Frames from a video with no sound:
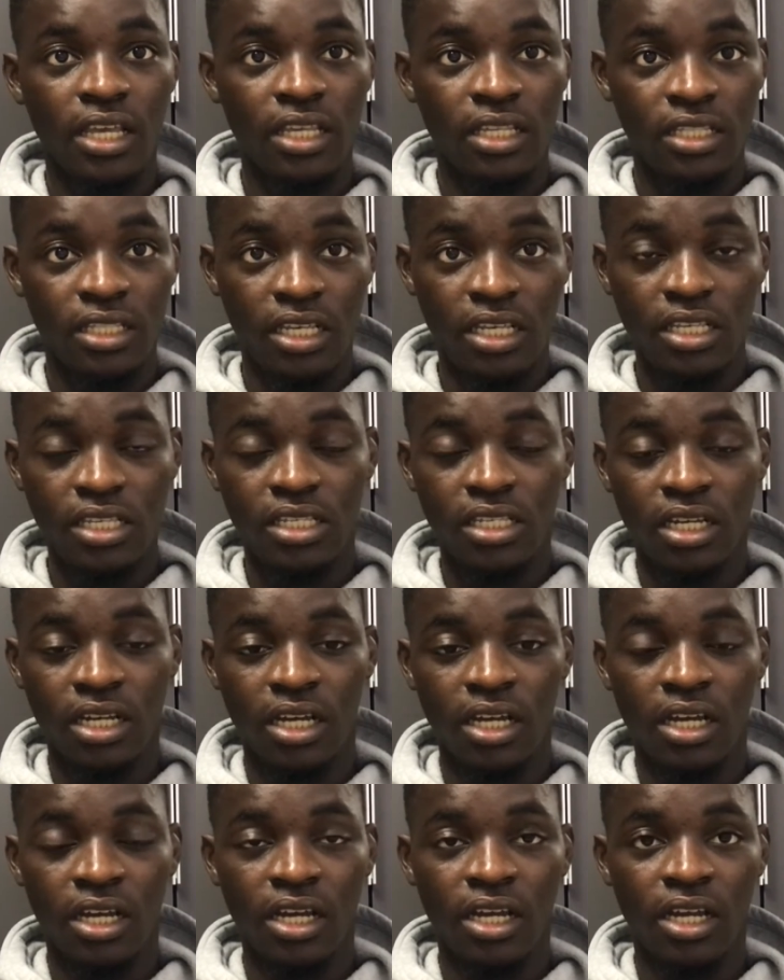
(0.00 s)
these
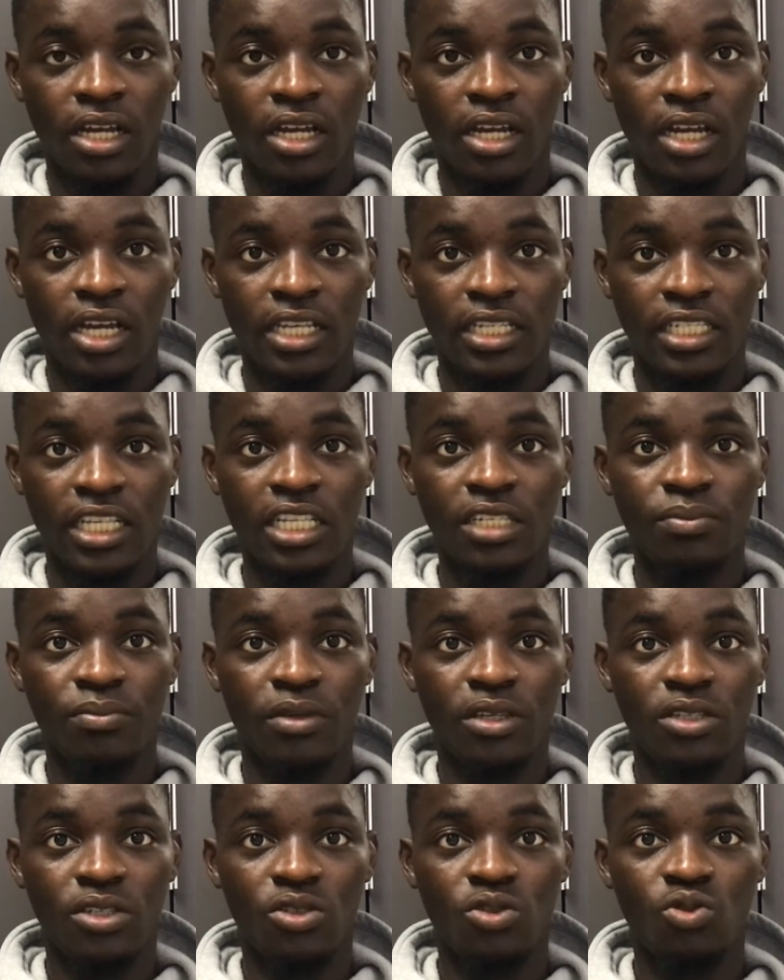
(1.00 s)

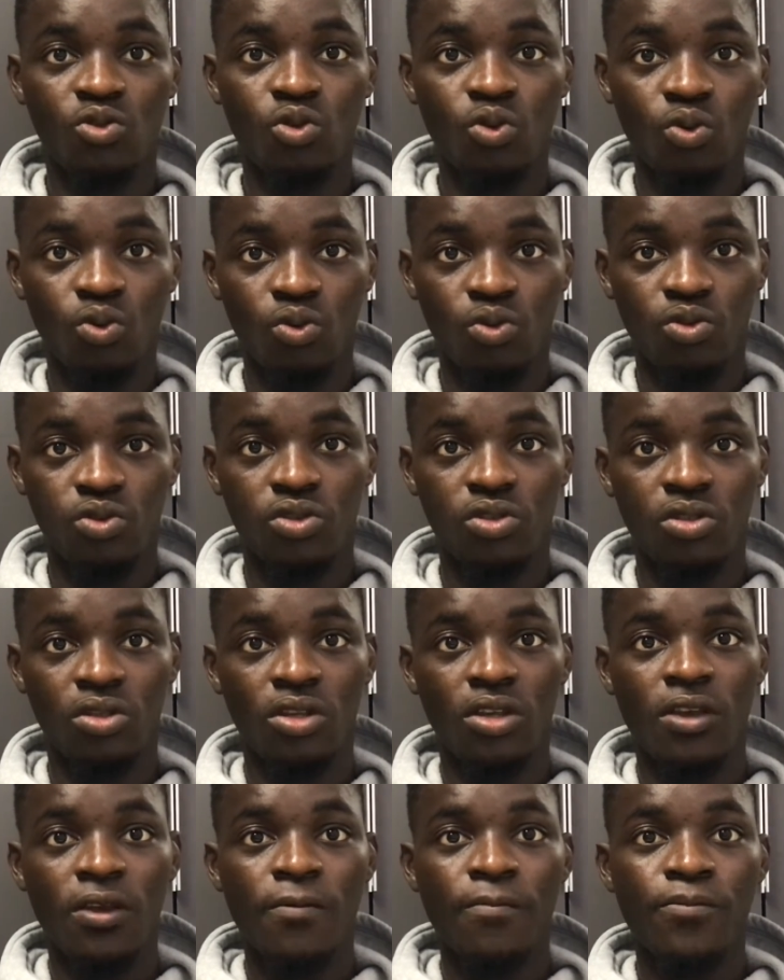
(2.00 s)
assessment tools
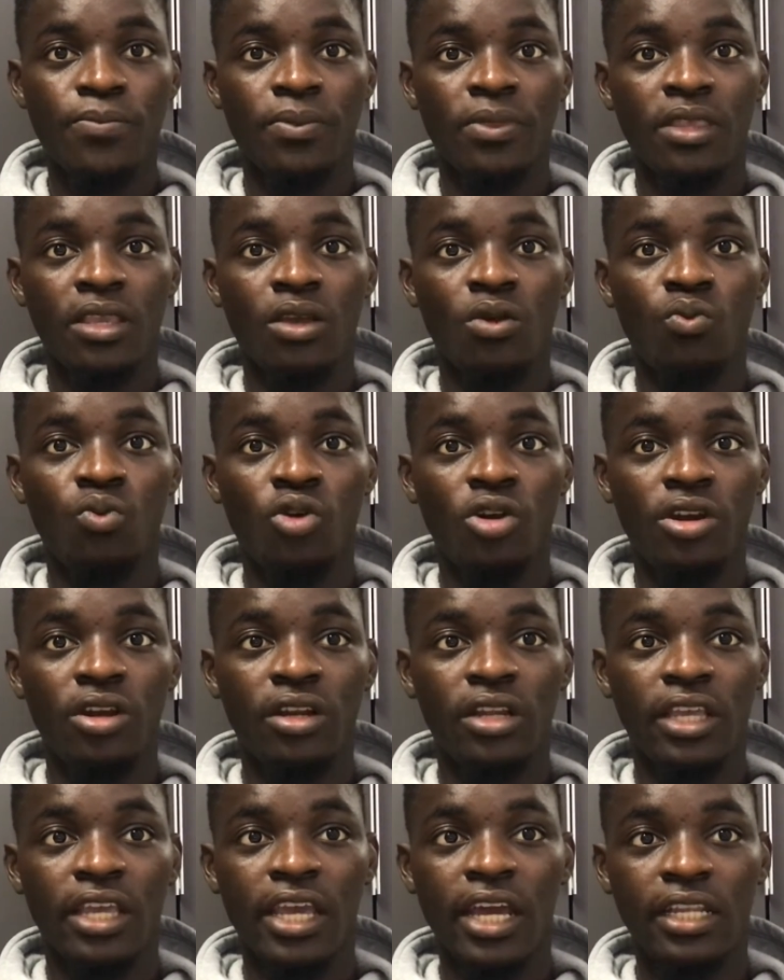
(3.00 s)
will
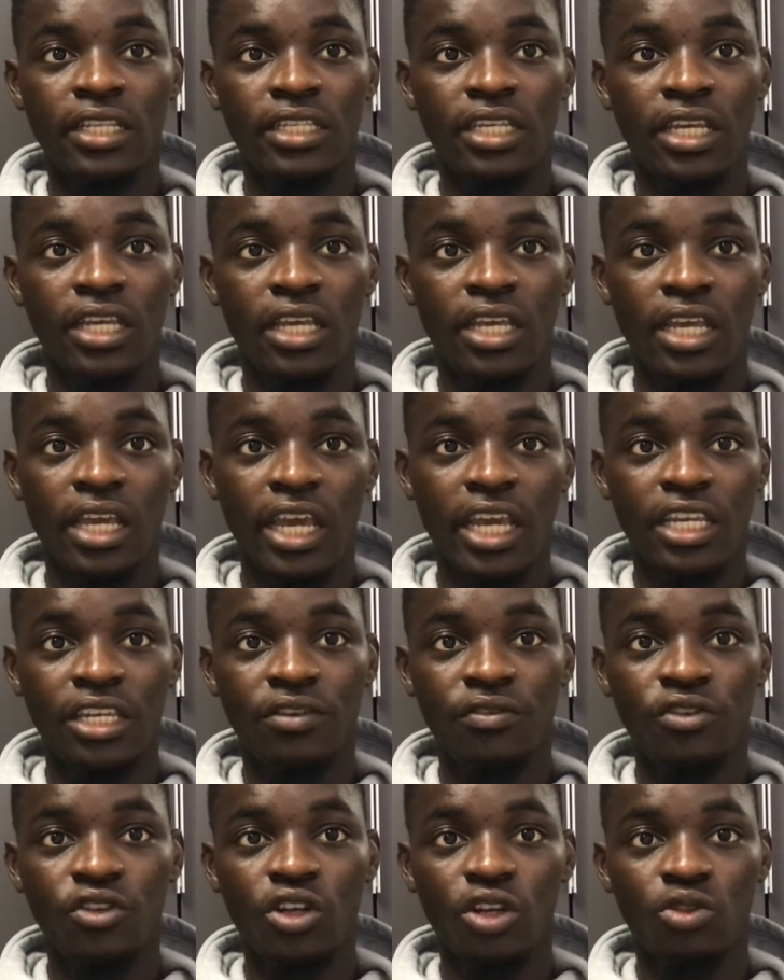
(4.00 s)
get the
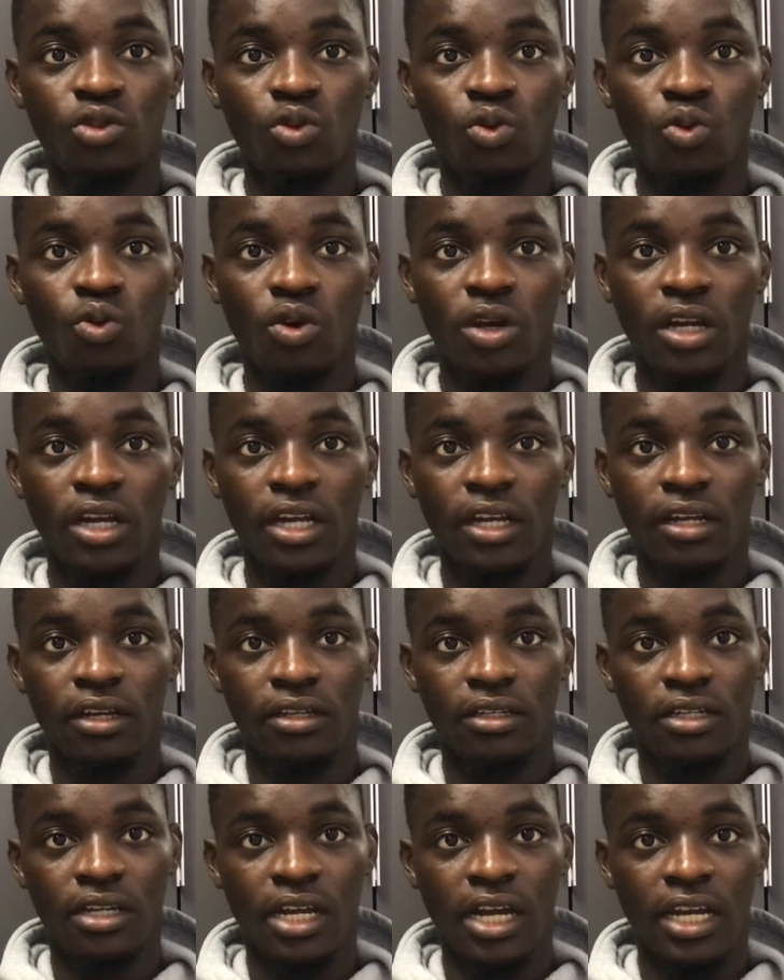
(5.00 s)
individual to look
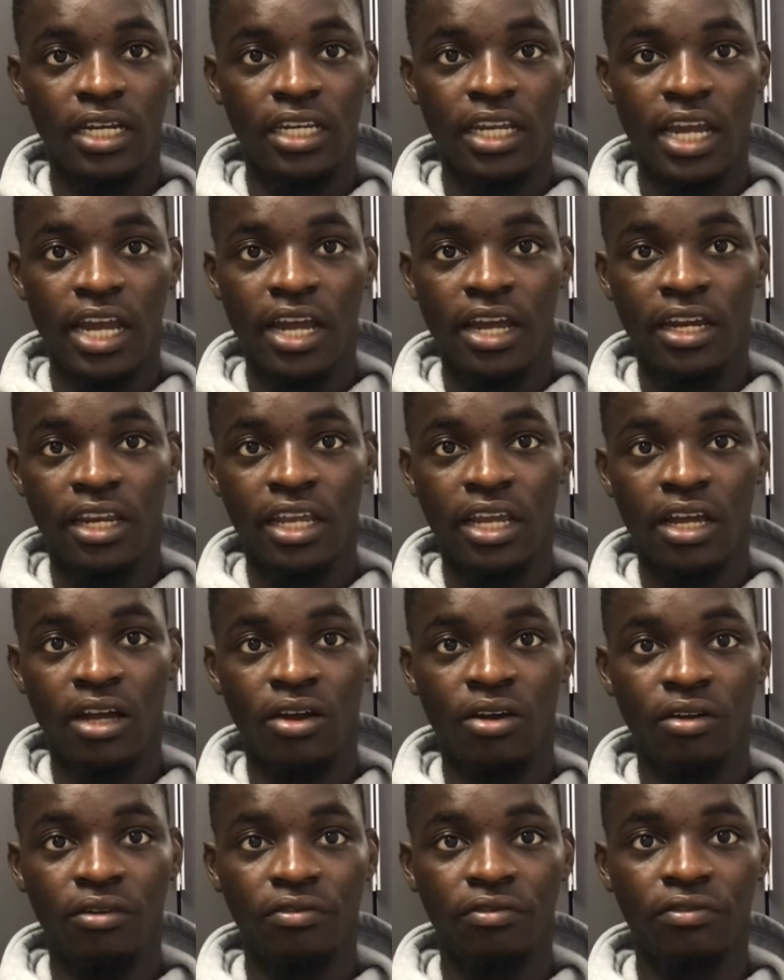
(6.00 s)
at the area
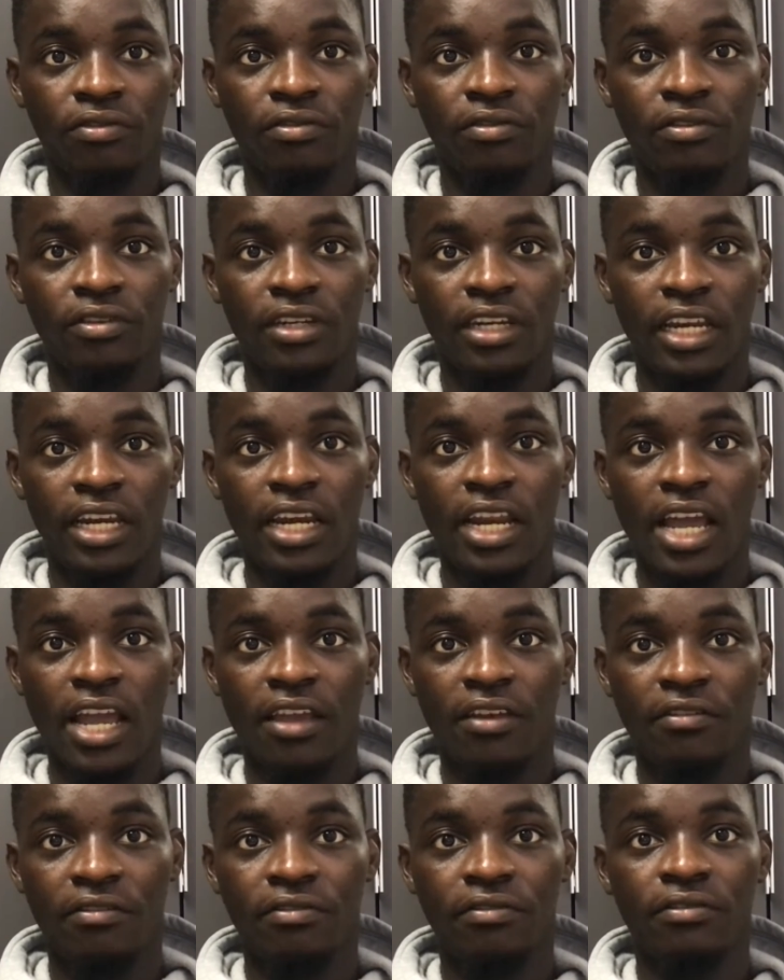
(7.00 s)
of their
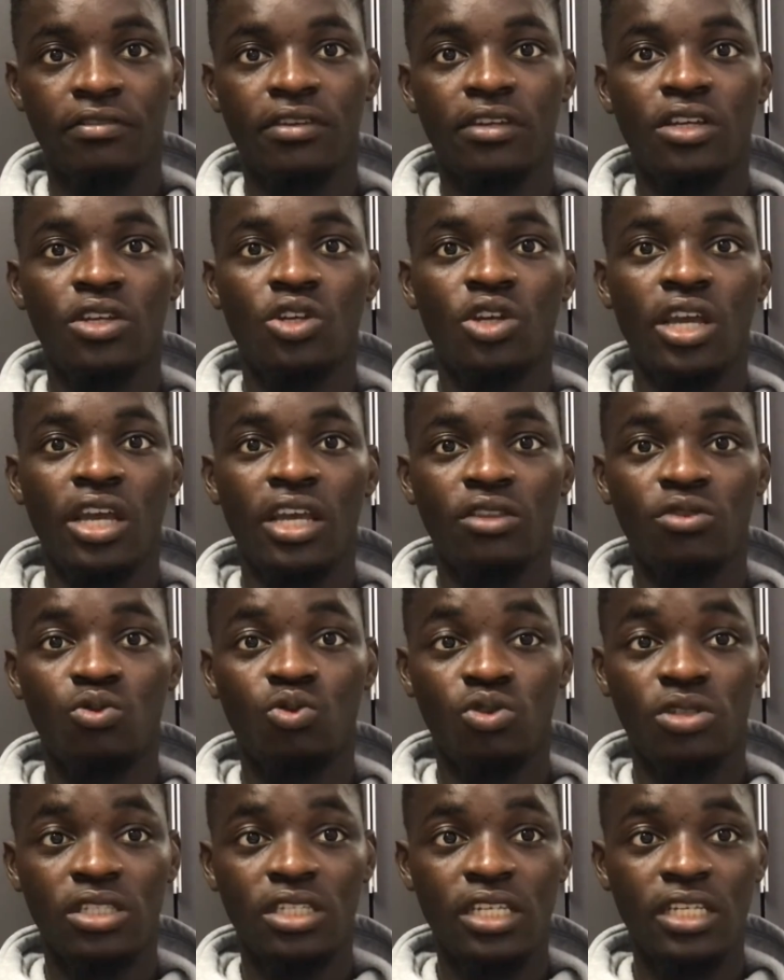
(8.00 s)
life and to
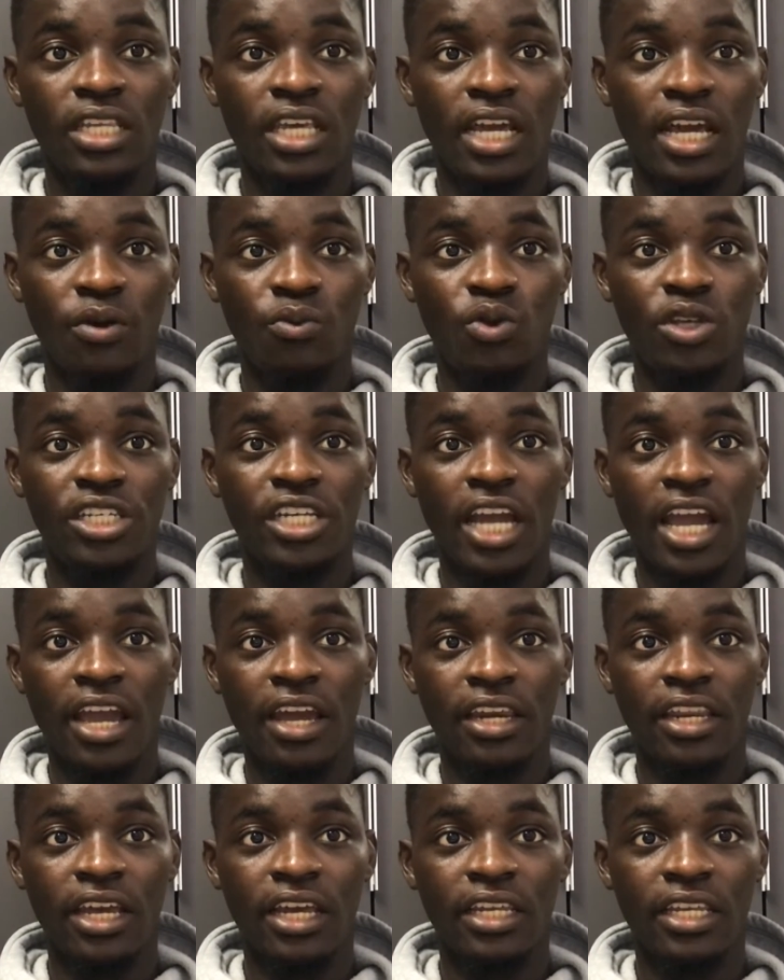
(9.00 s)
see which
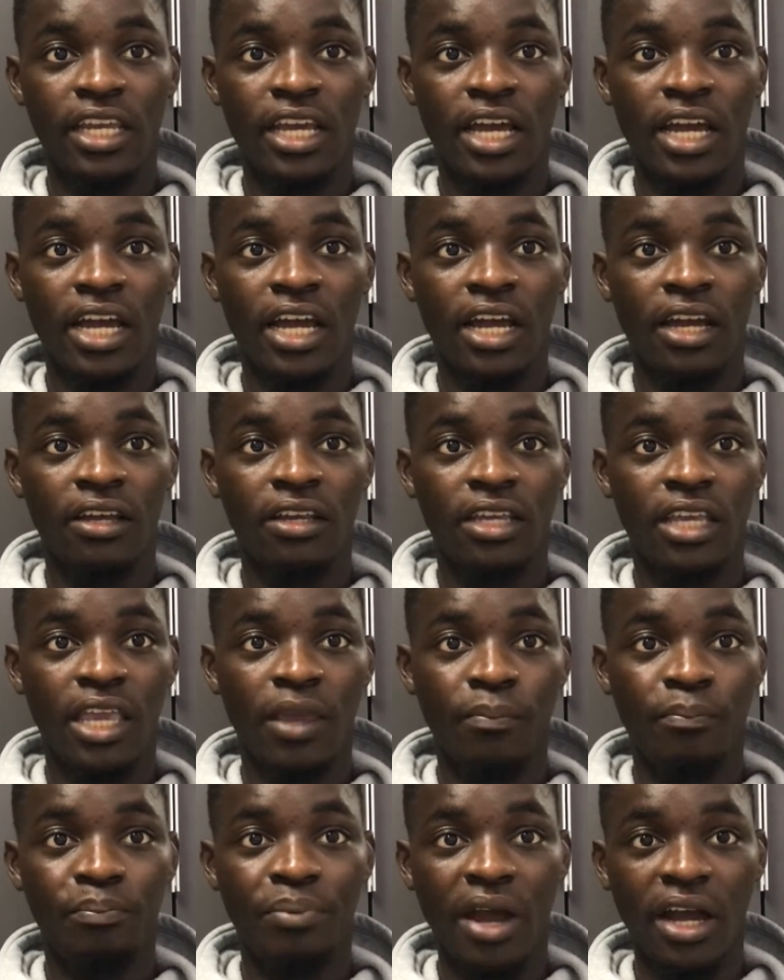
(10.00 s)
area they are
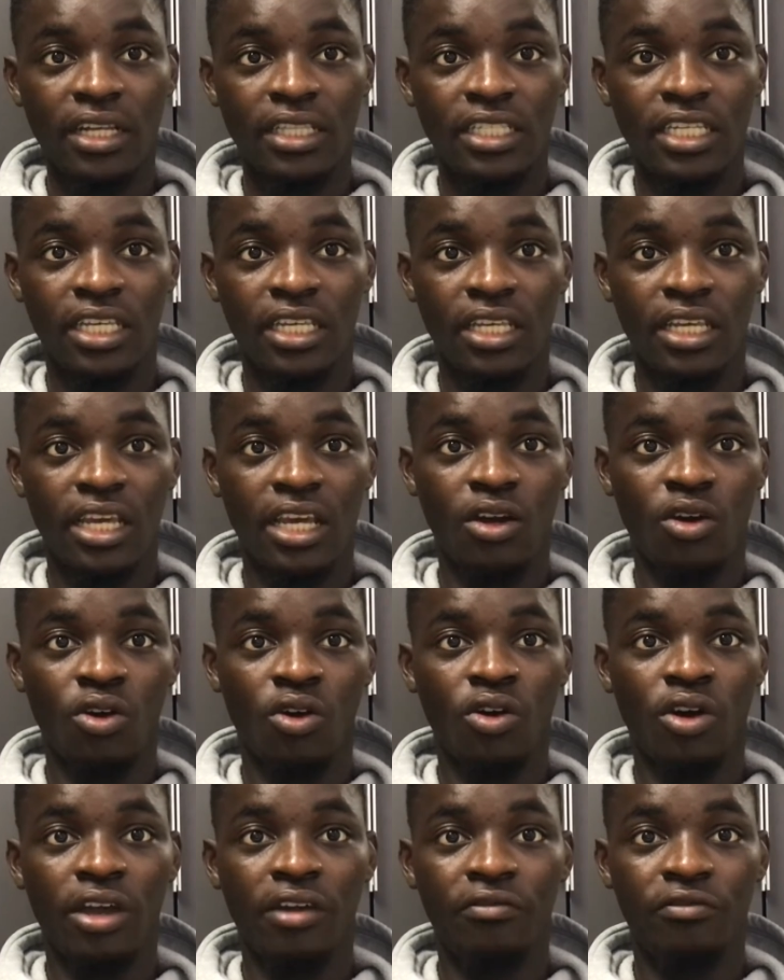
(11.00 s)
impacting
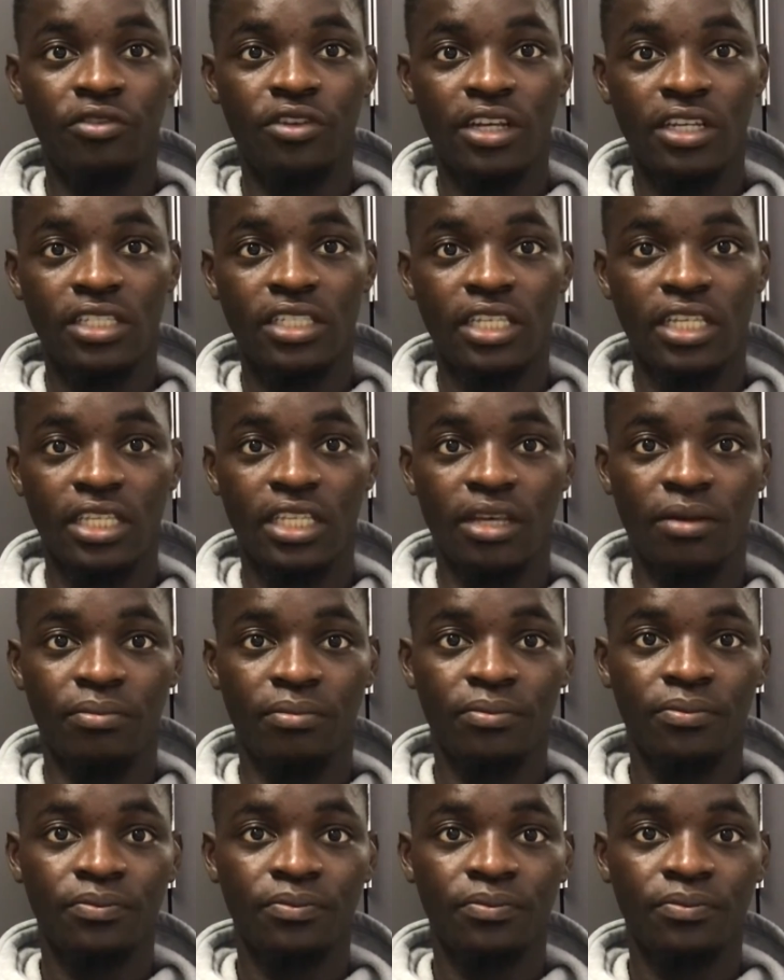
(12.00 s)
or influencing them.